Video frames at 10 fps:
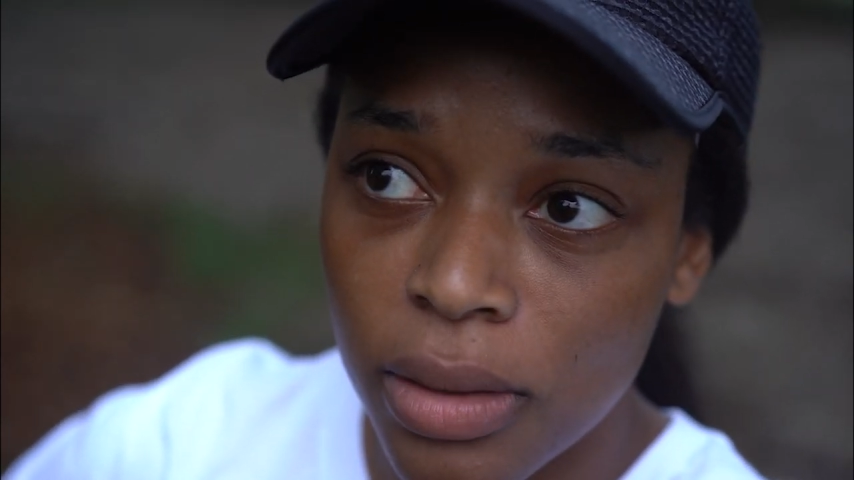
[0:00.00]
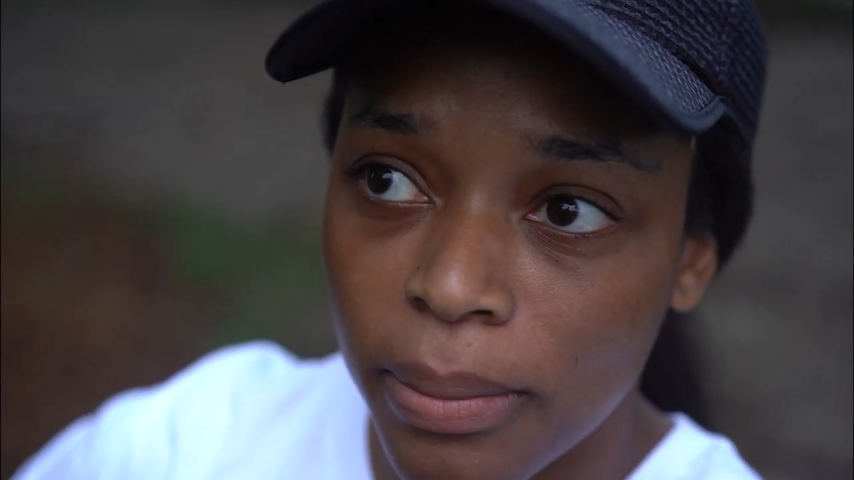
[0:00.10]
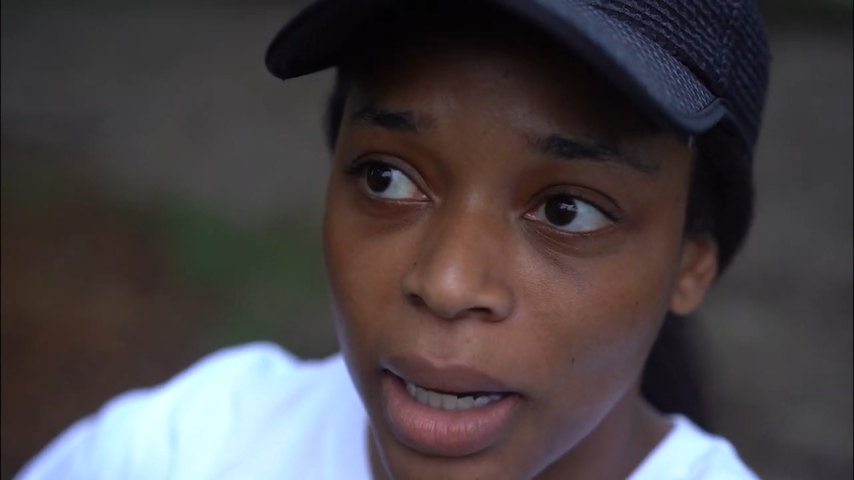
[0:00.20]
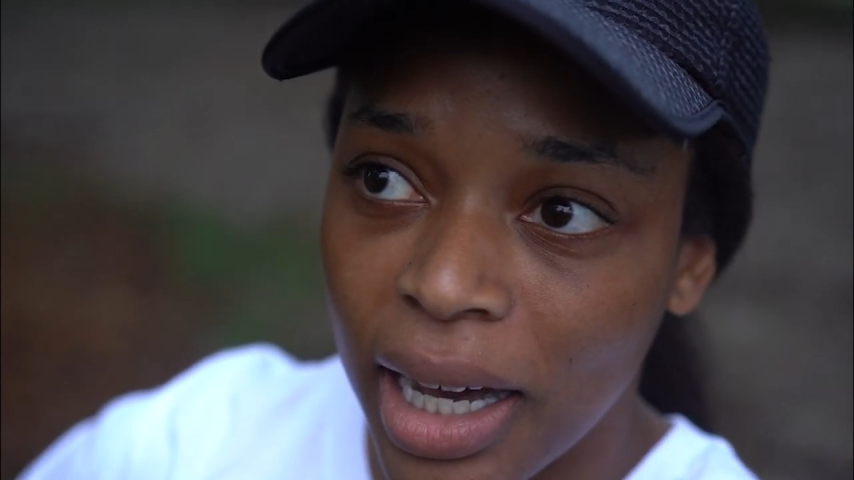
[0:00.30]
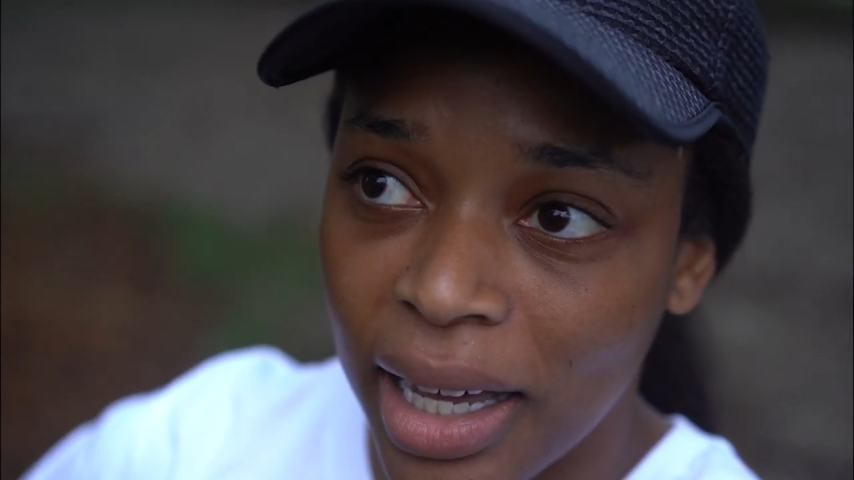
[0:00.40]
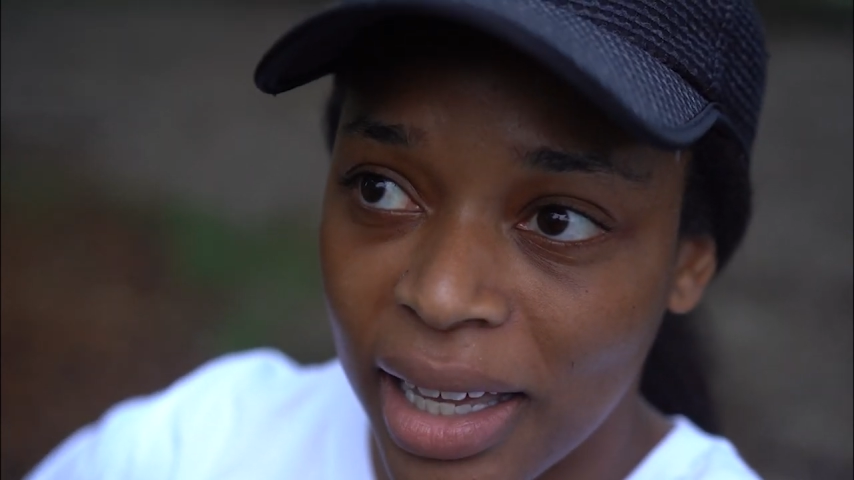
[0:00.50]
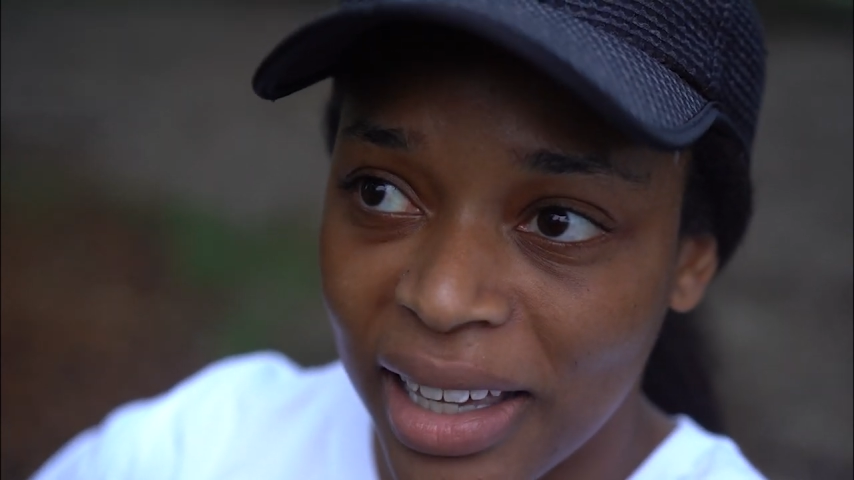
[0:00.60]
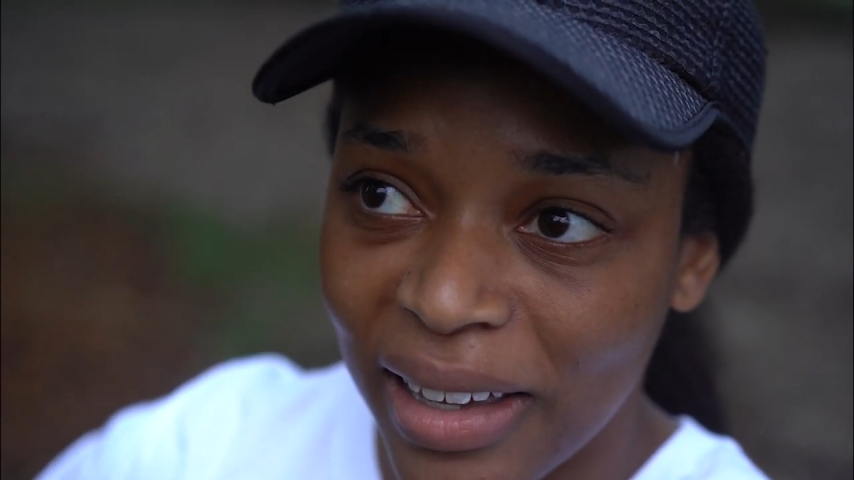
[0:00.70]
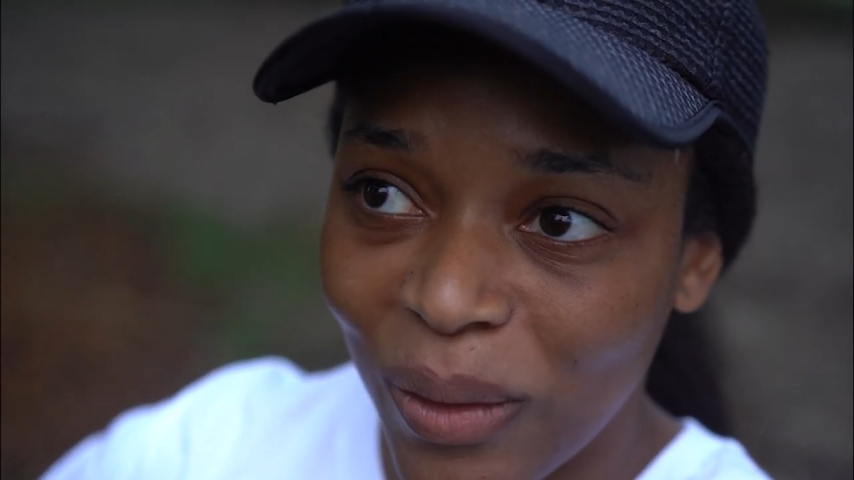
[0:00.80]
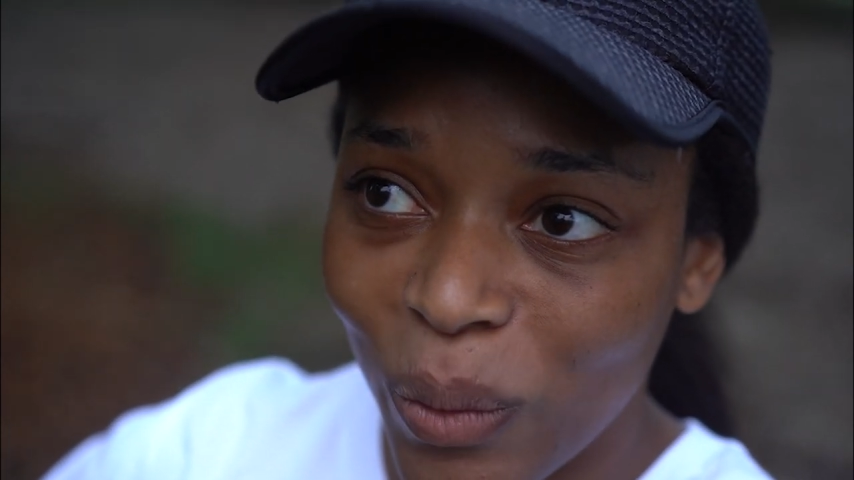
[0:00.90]

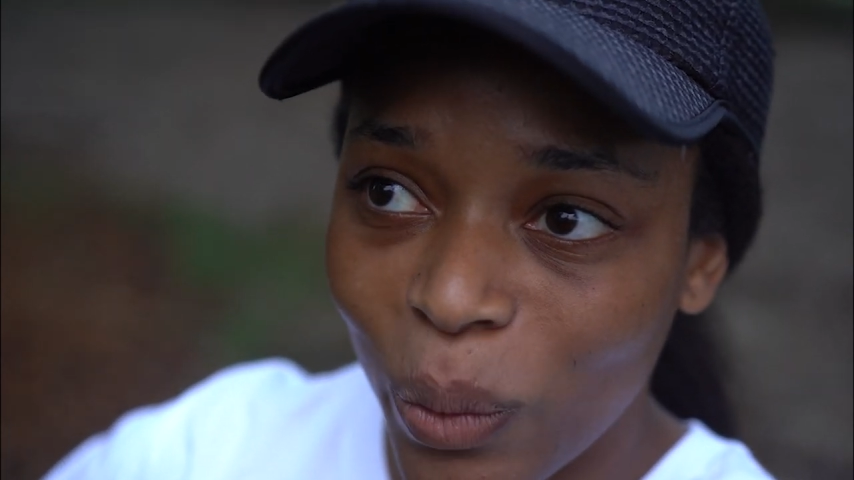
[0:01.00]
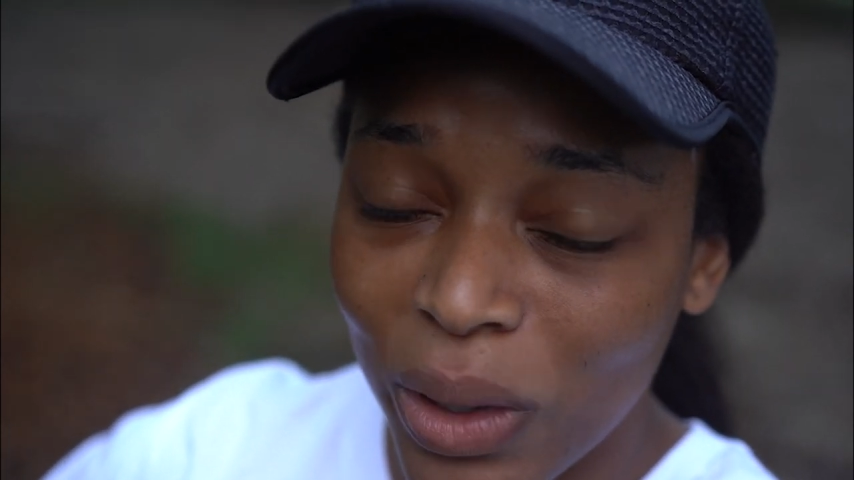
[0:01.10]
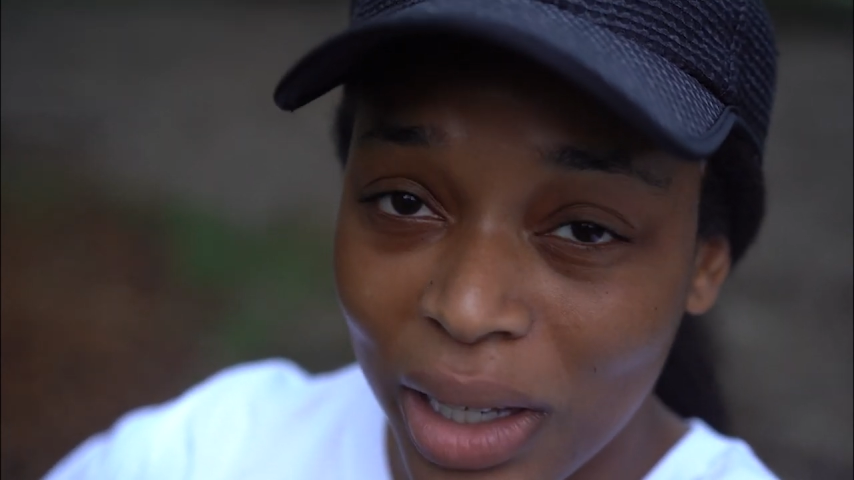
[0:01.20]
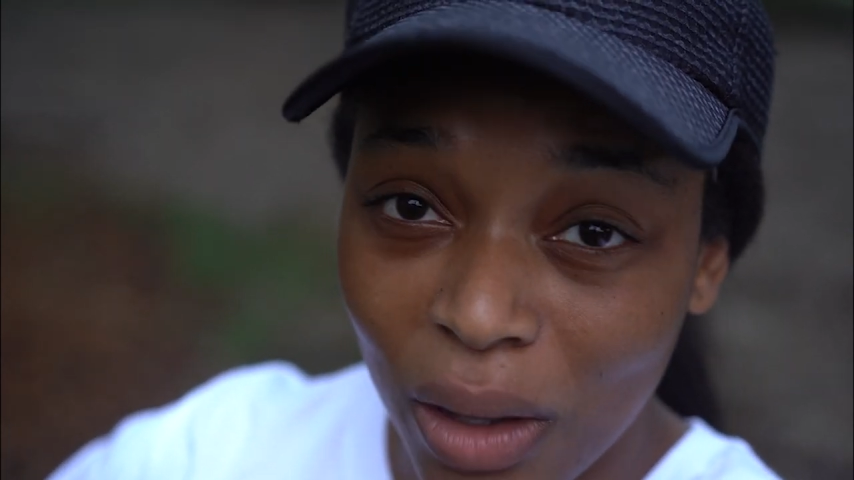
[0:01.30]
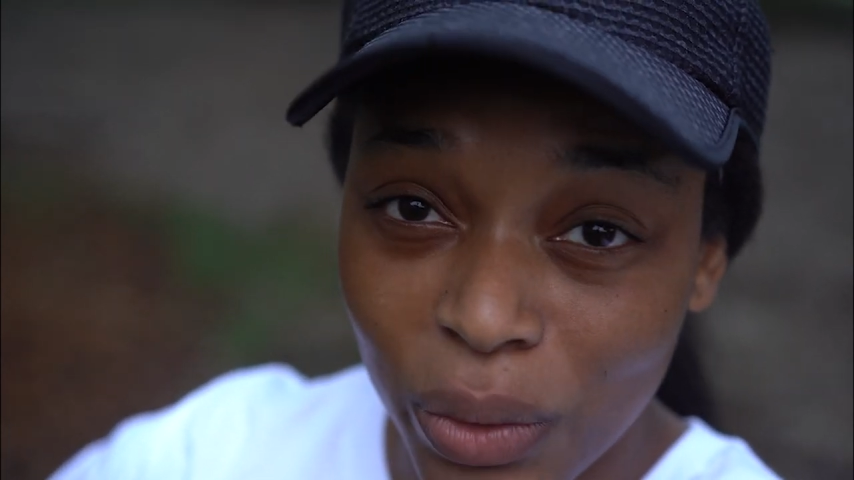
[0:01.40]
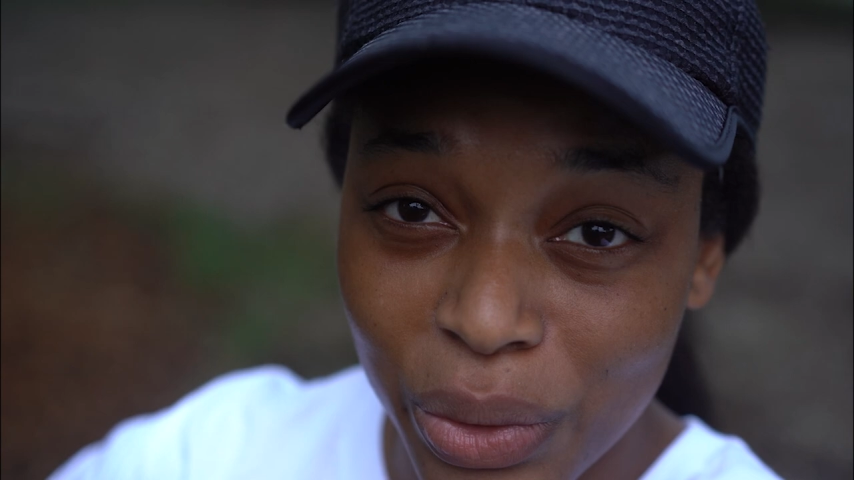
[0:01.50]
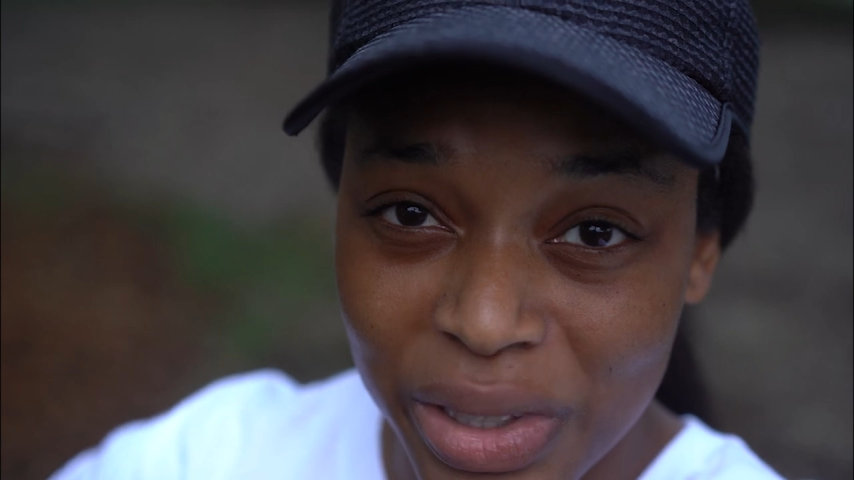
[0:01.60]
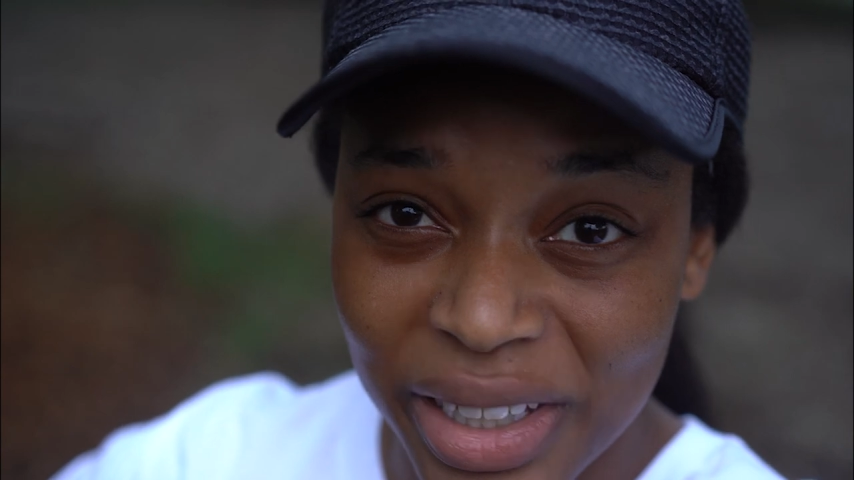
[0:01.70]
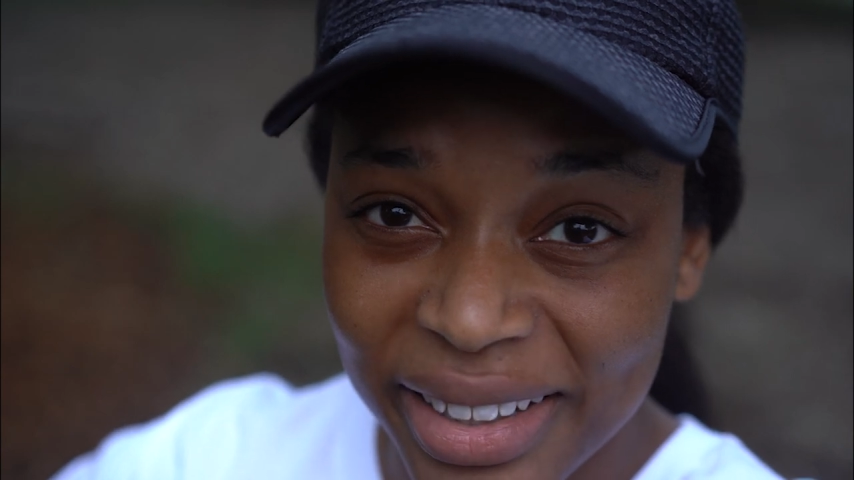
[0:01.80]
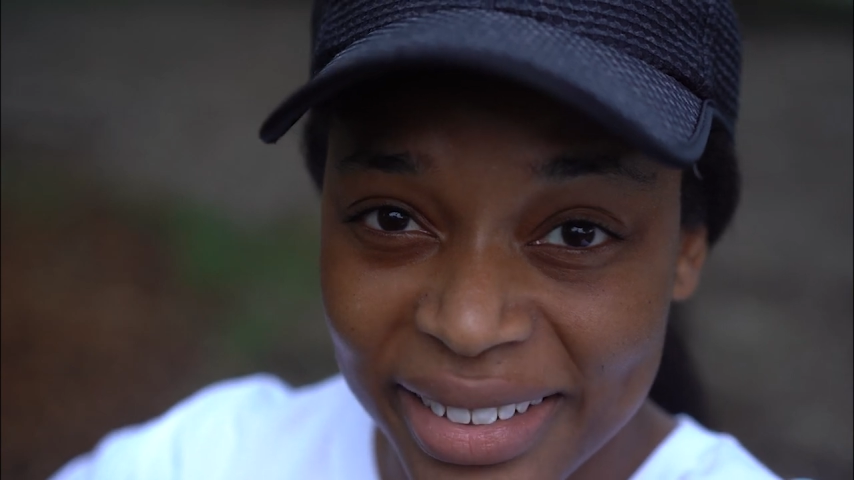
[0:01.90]
my workout
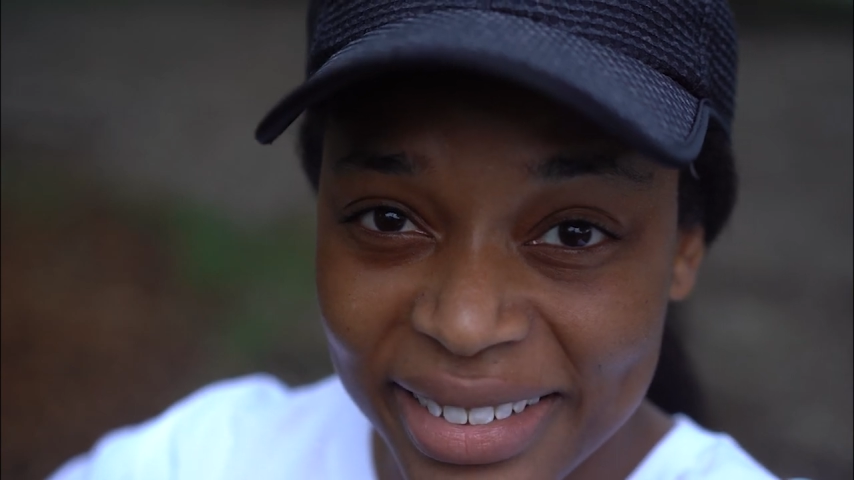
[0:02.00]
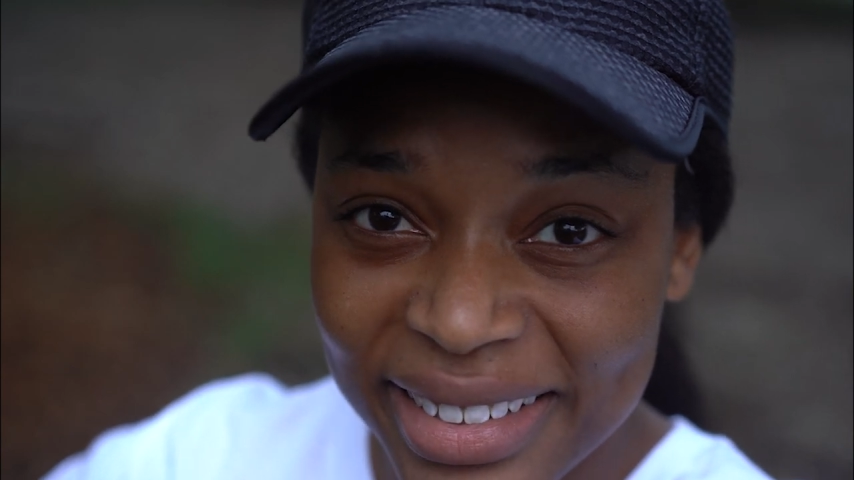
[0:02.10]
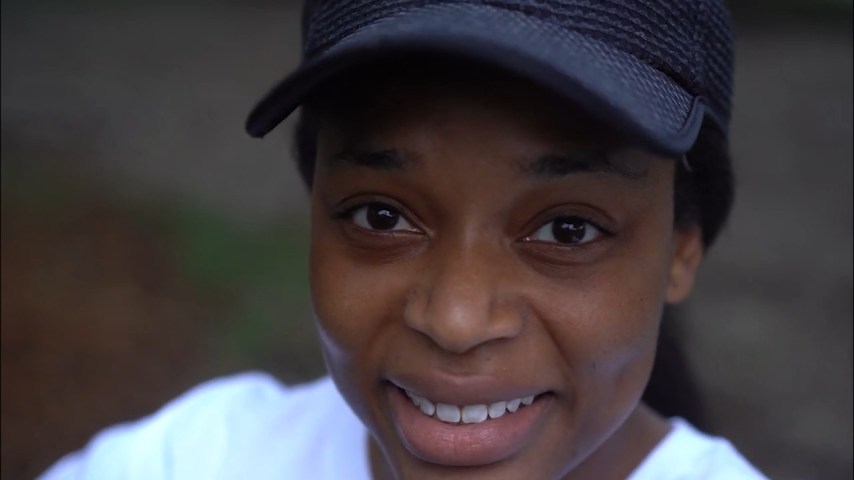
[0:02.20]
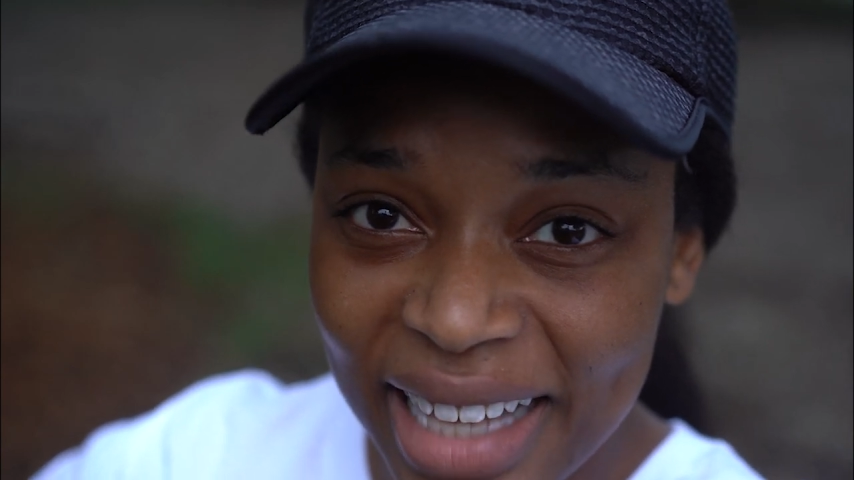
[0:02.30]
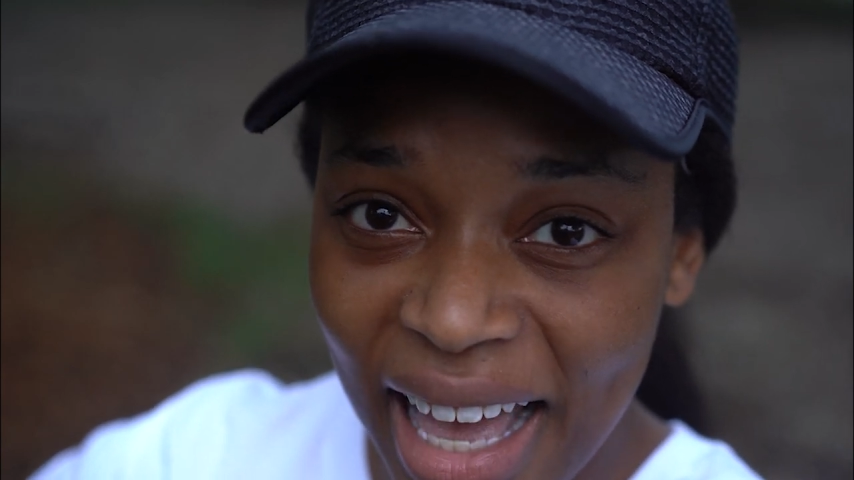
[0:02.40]
routines